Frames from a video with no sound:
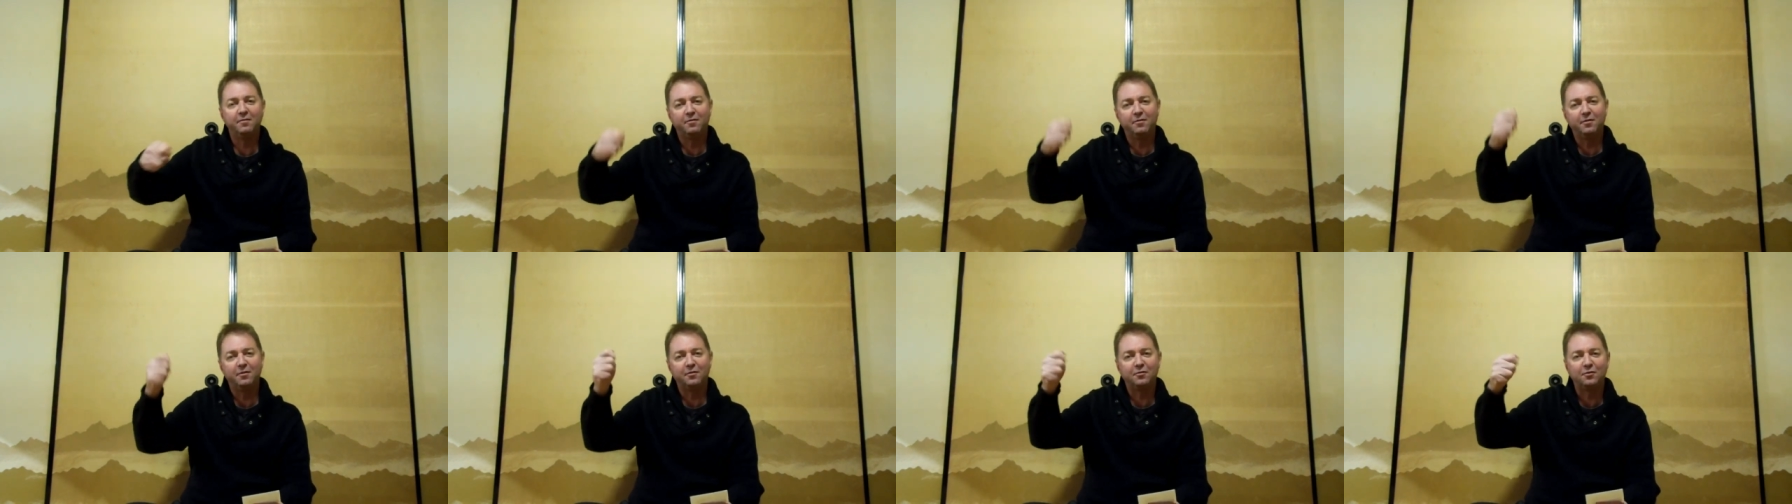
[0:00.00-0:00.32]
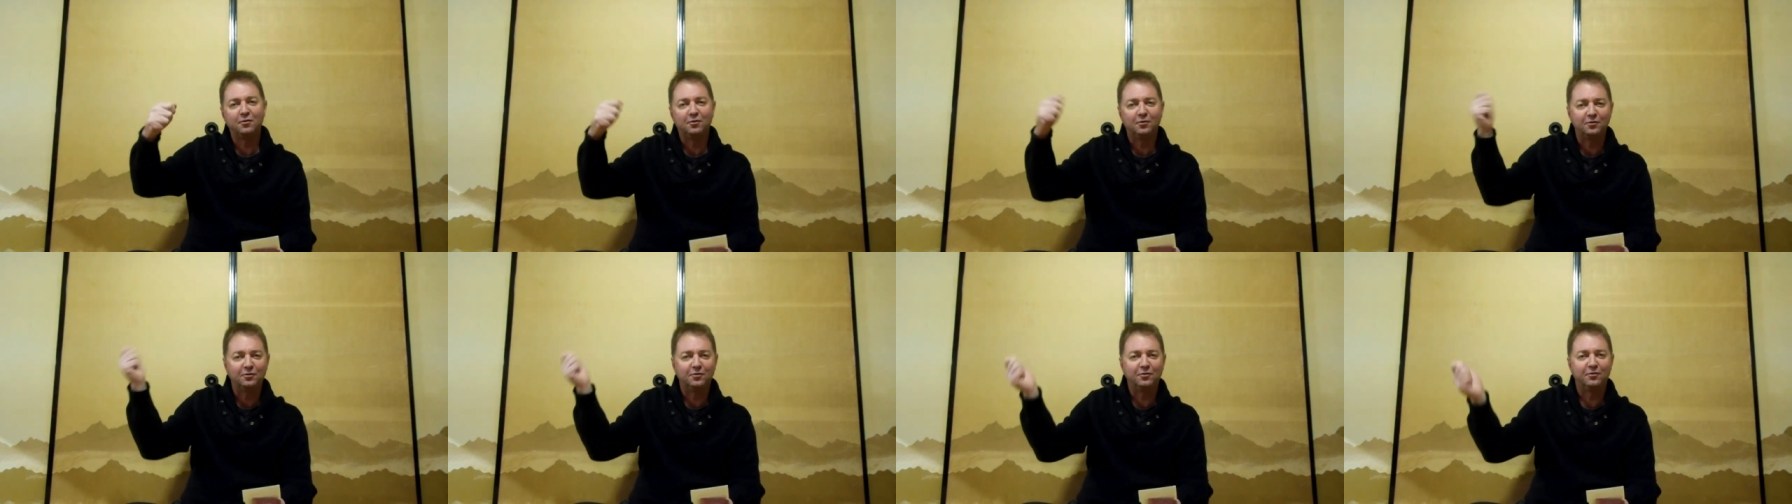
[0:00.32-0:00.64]
for us
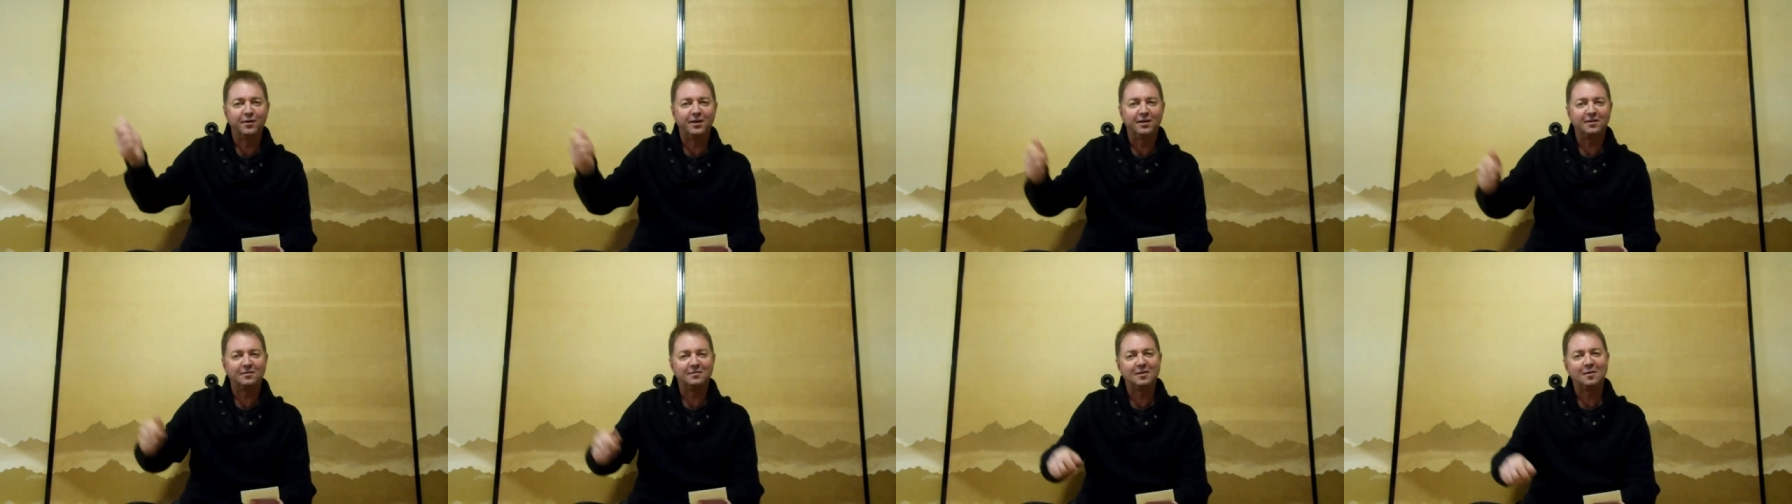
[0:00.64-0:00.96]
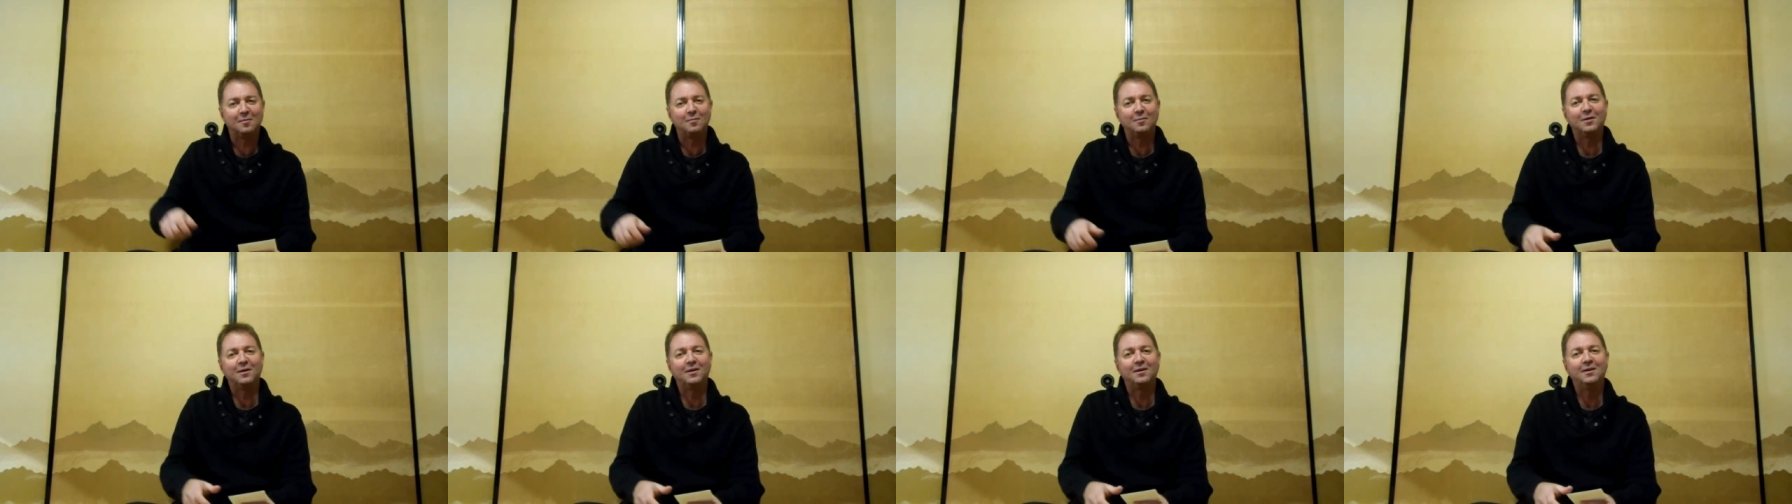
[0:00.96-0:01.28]
all to drink
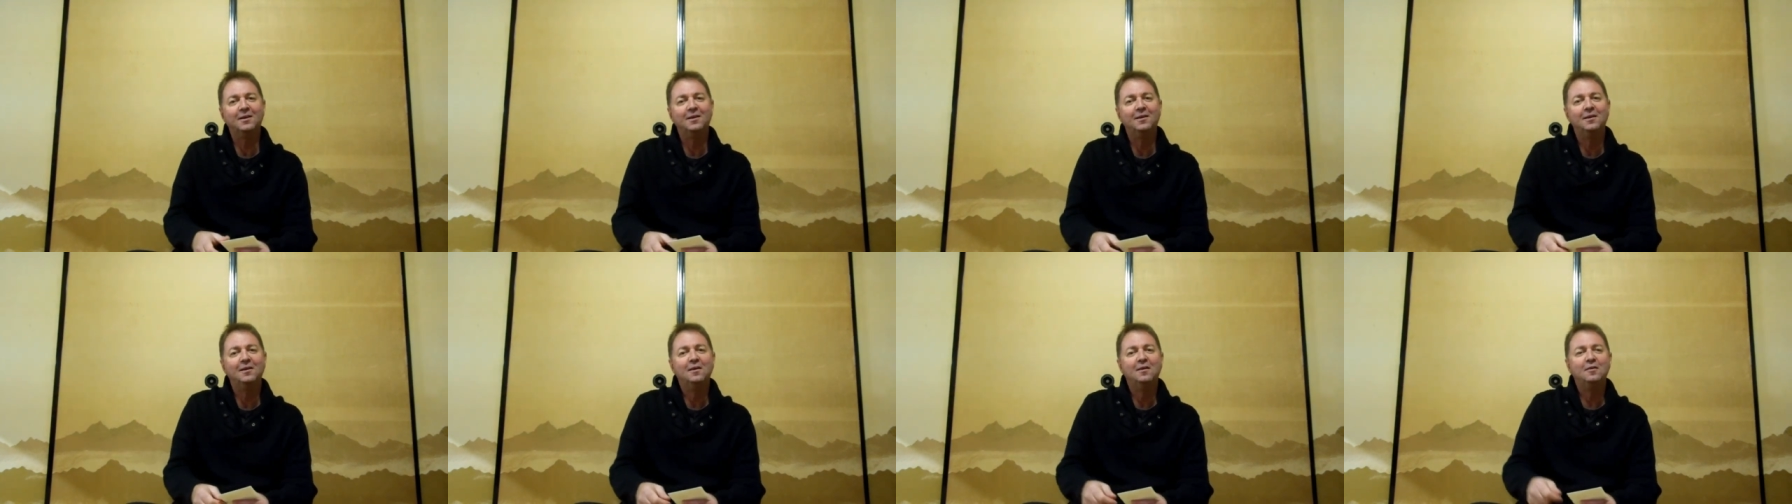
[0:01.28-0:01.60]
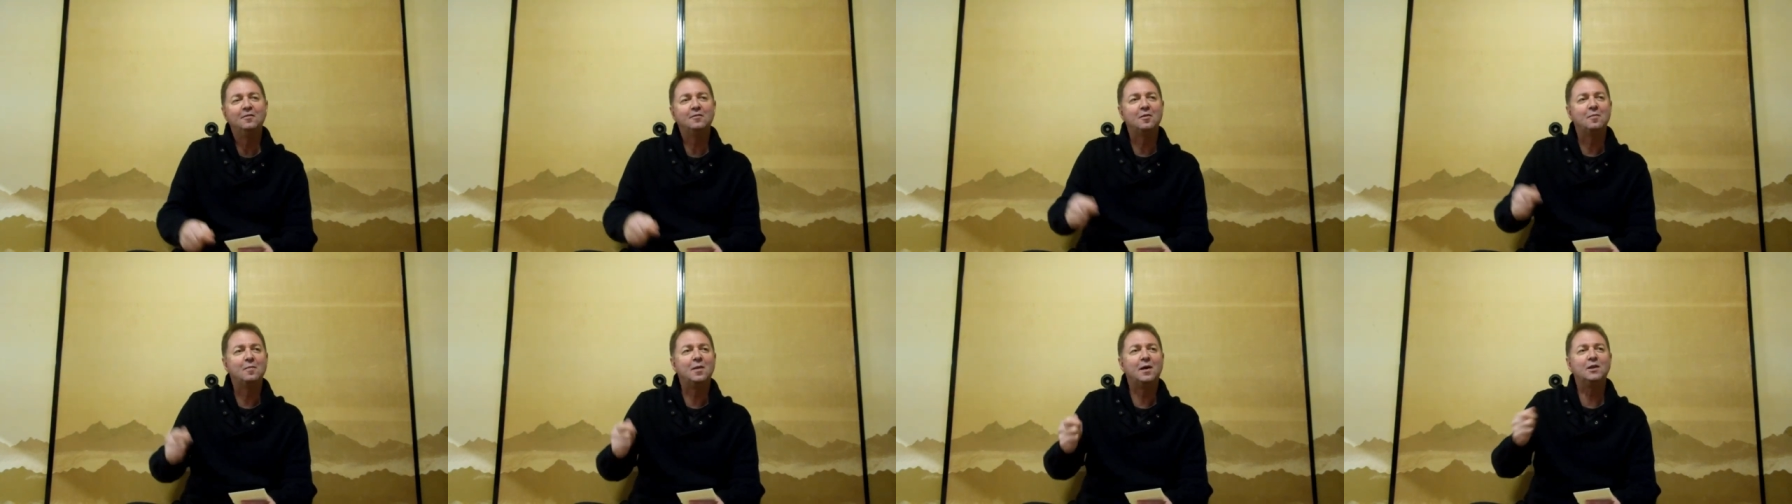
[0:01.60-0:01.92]
something.
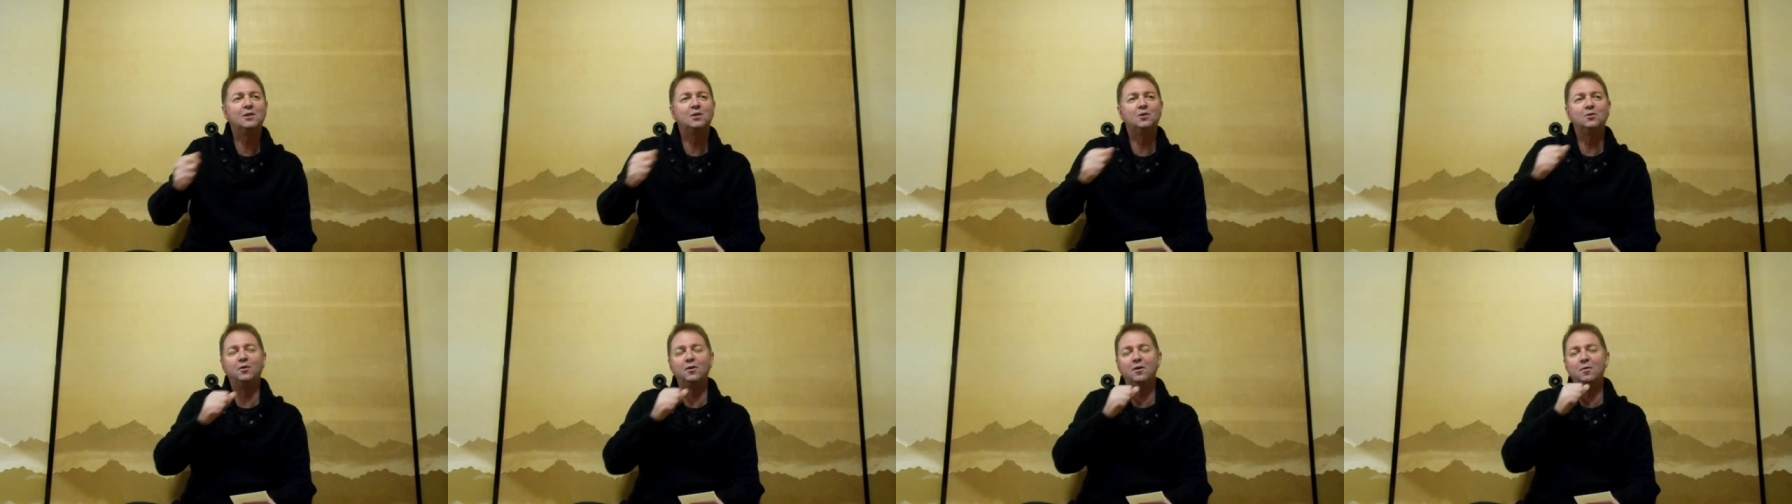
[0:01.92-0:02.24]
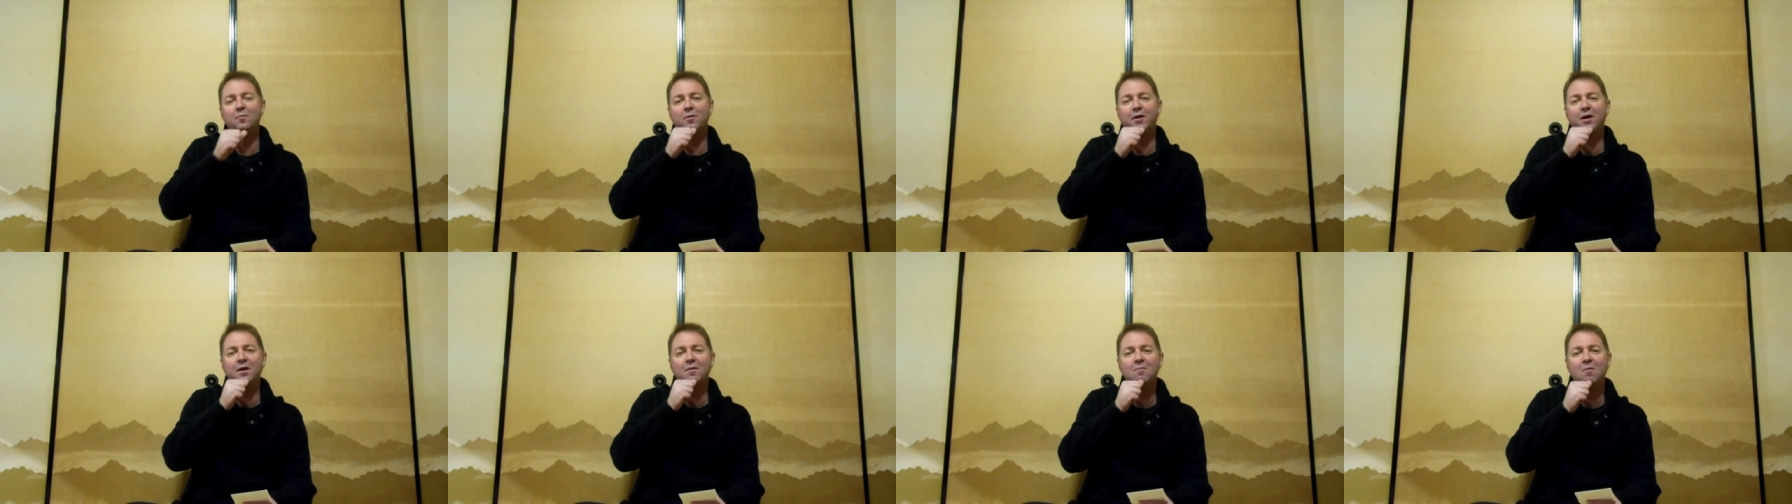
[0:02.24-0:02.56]
So make sure you
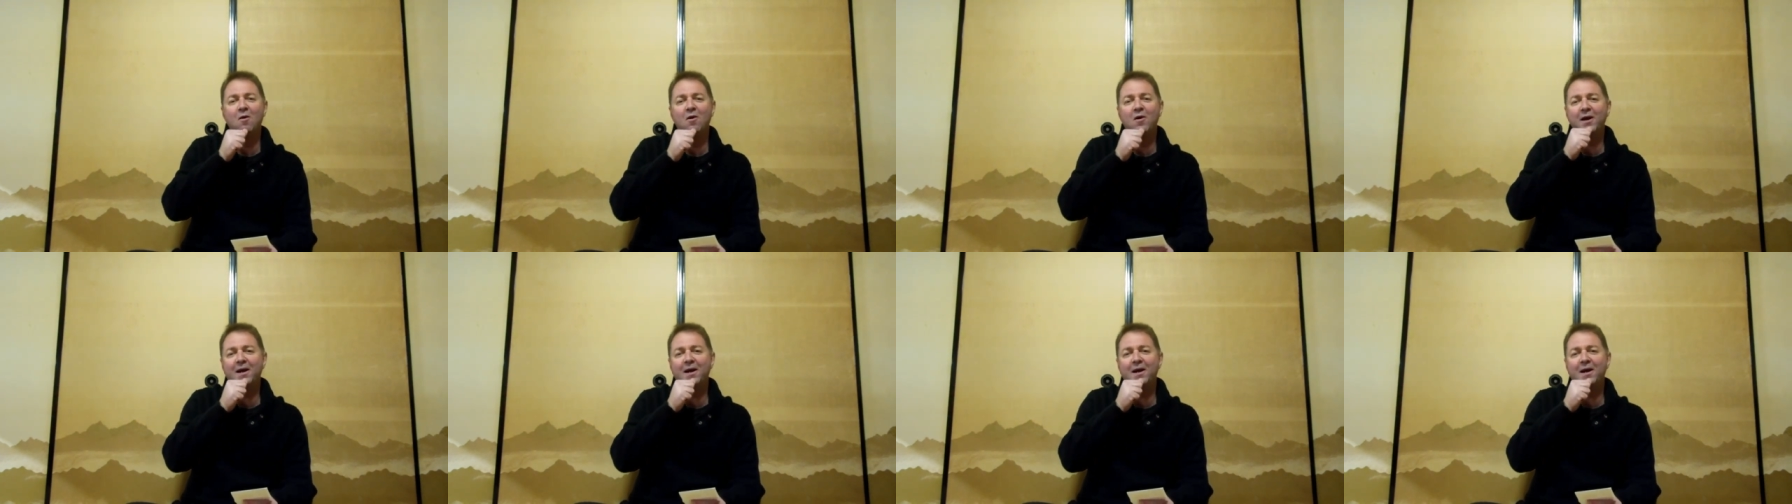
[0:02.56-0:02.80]
bring my